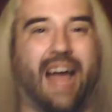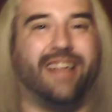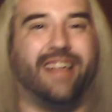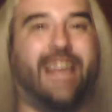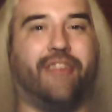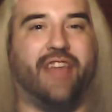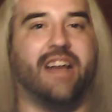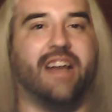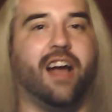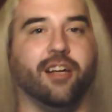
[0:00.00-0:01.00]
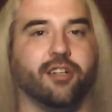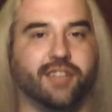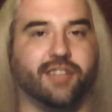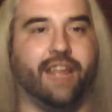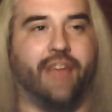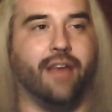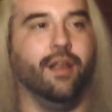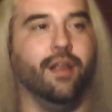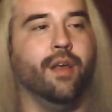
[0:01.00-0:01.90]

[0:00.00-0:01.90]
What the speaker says: I get that. I understand that.